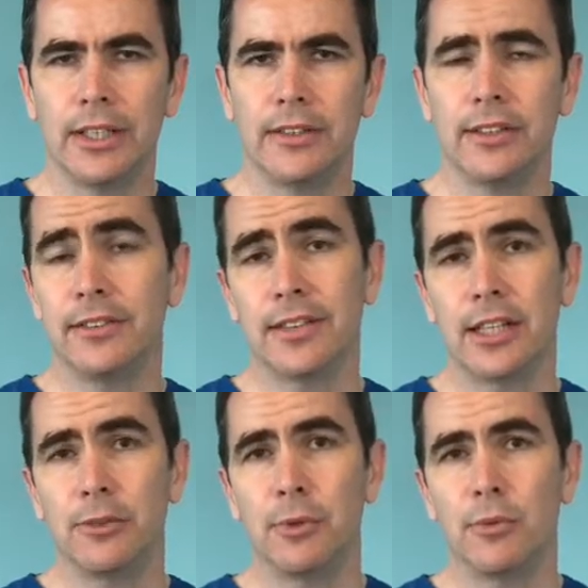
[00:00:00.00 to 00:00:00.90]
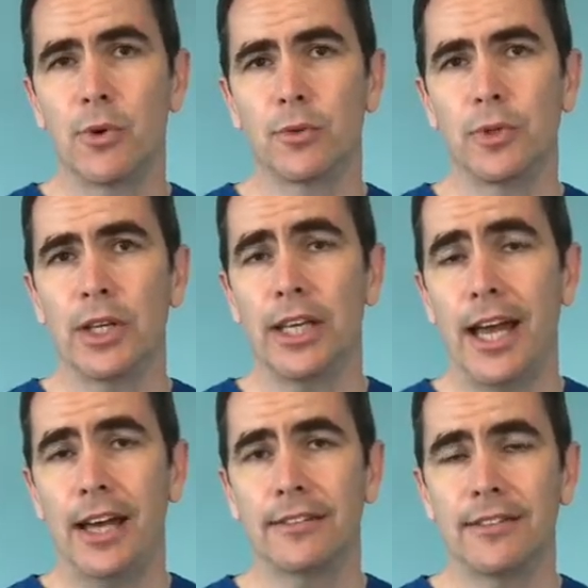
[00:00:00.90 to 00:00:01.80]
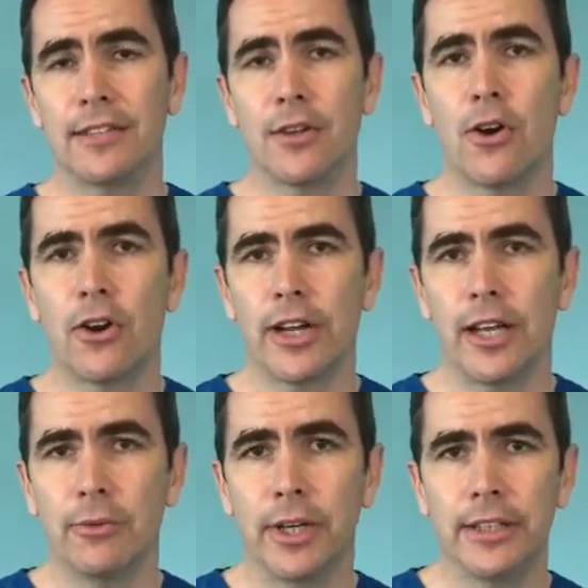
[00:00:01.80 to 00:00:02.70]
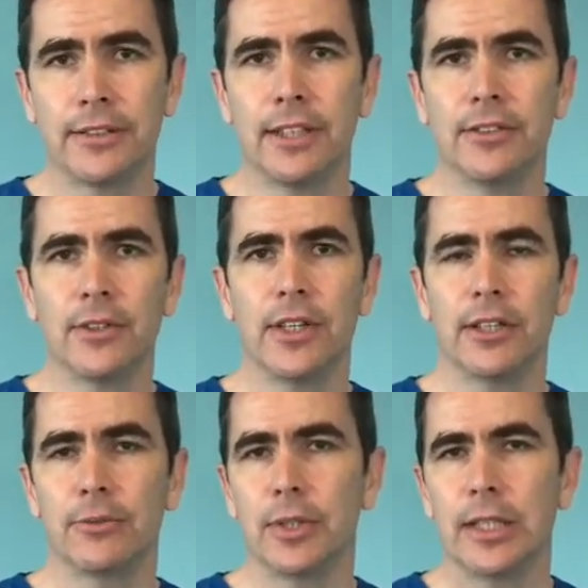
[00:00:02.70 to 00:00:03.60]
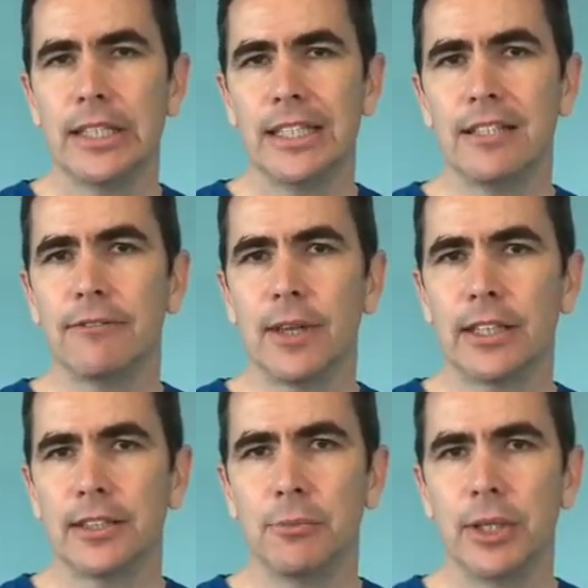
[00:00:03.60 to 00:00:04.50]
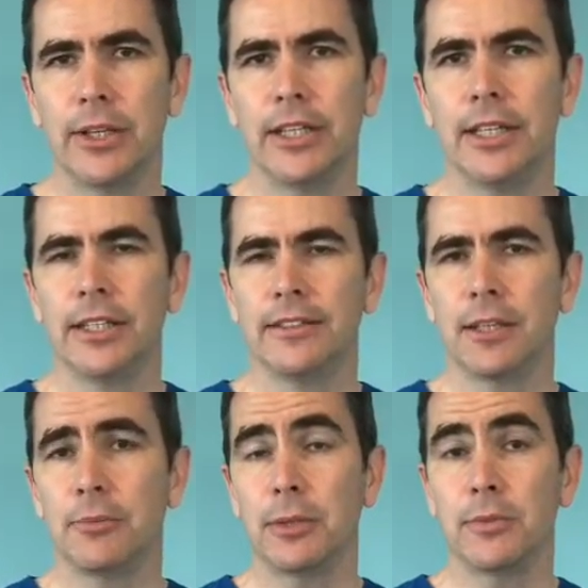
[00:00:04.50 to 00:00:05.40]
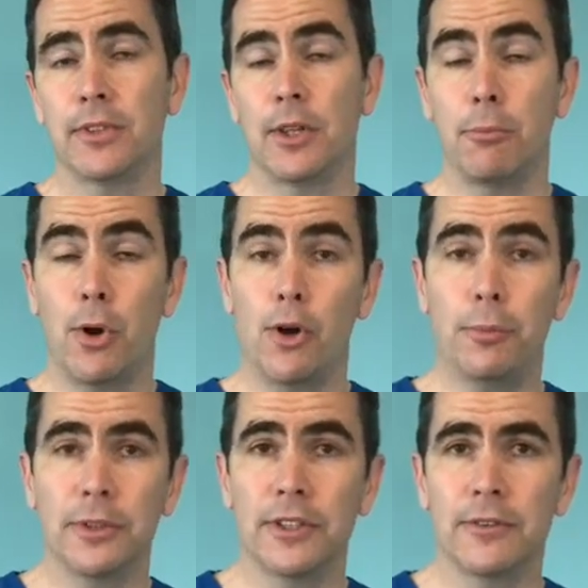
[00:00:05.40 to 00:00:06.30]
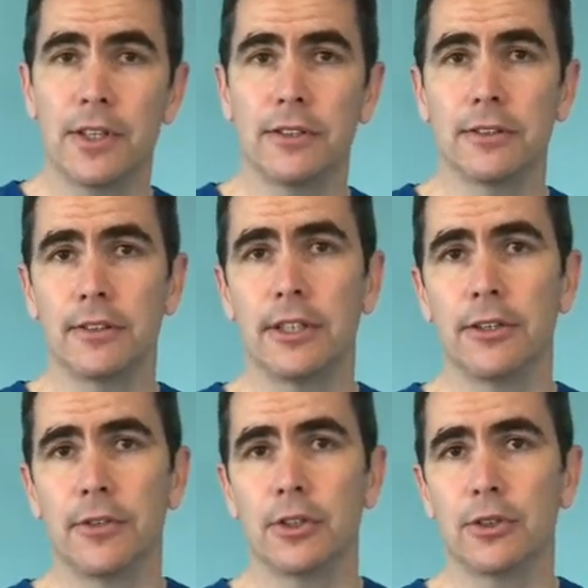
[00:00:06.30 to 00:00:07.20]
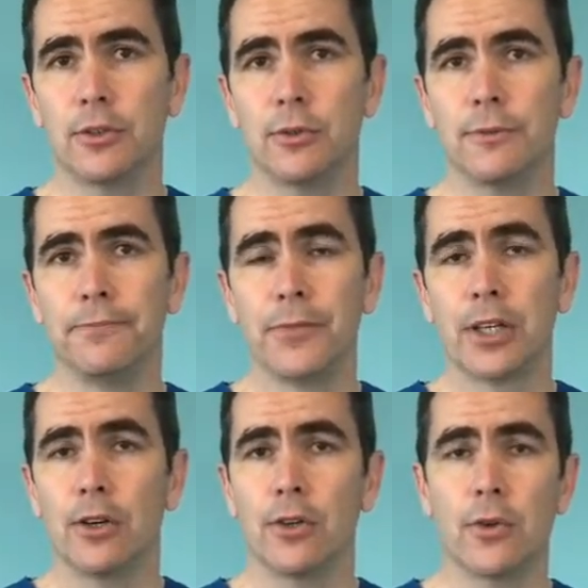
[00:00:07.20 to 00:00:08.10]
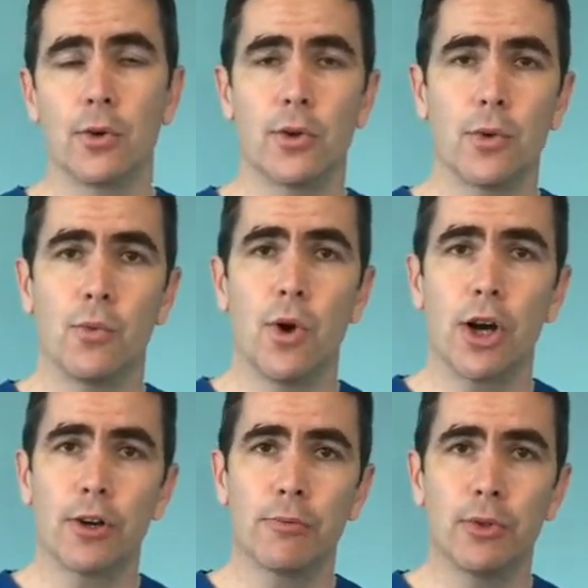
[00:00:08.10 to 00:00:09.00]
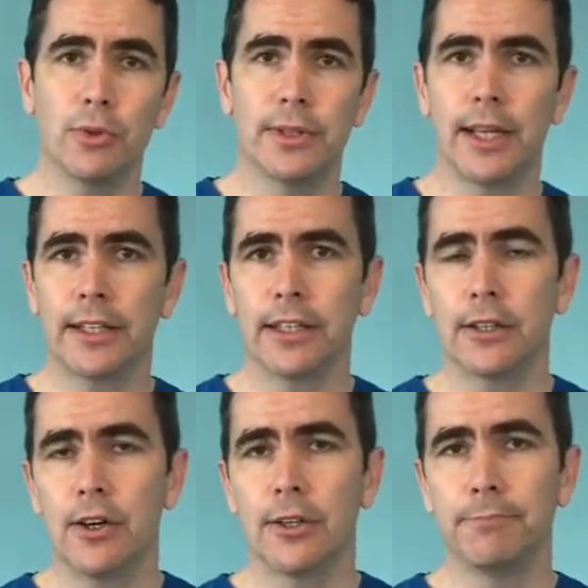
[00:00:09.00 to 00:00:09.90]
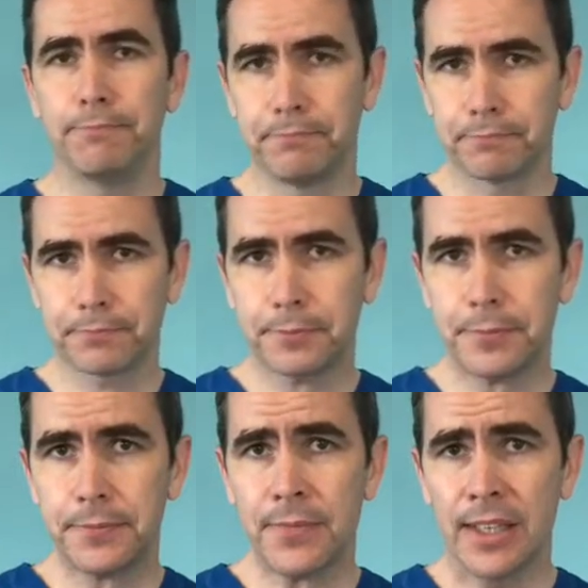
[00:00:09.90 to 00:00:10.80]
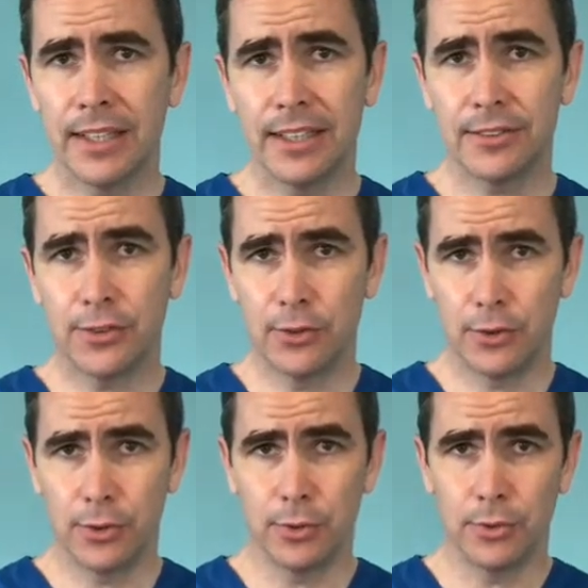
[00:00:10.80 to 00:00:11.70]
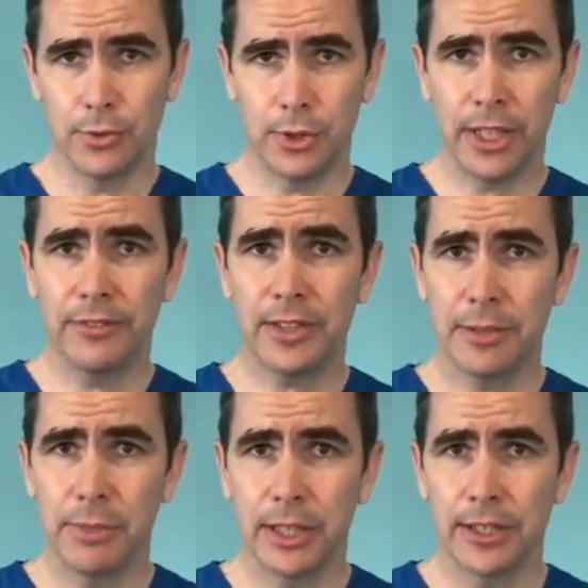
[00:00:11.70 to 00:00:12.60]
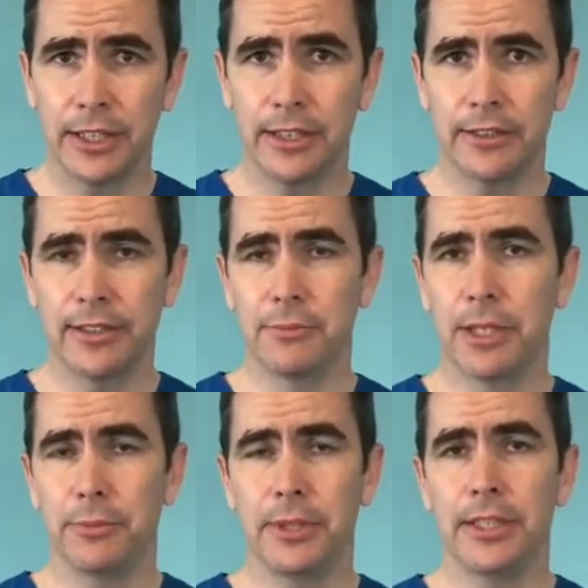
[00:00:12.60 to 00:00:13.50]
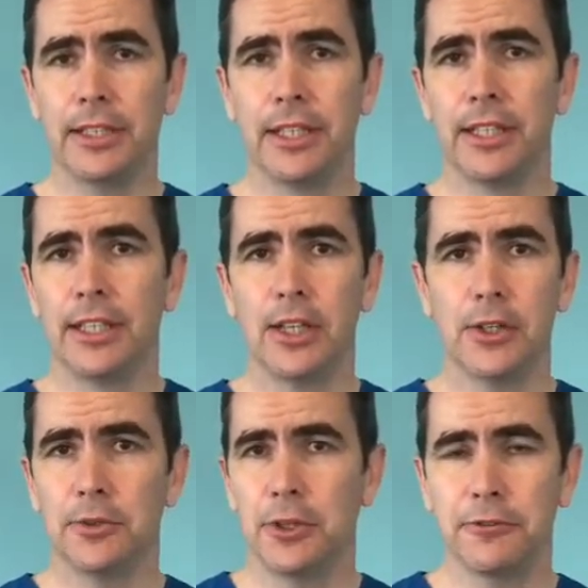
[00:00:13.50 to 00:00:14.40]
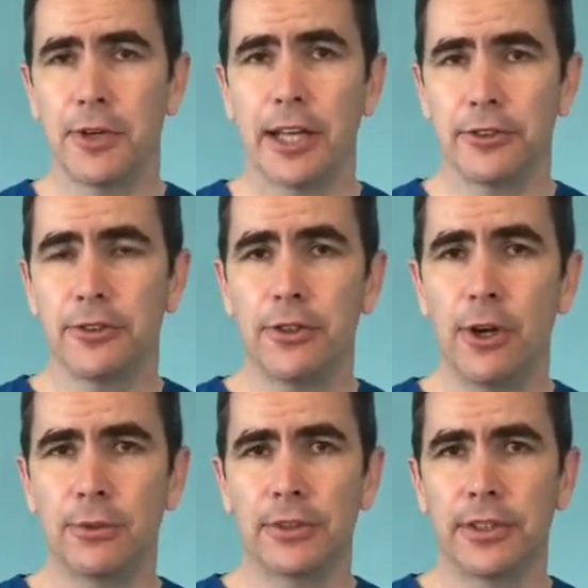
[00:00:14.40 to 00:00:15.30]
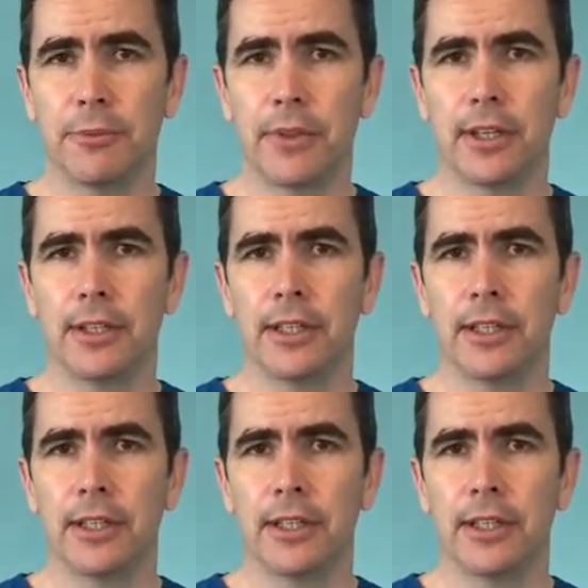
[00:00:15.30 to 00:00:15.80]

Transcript: They're designed to be worn with a cast that's hard anyways, so they don't really need the flexibility. Sometimes the purpose of the shoe or the walker boot, like they call them, is to give stability because it might be a fractured toe or something.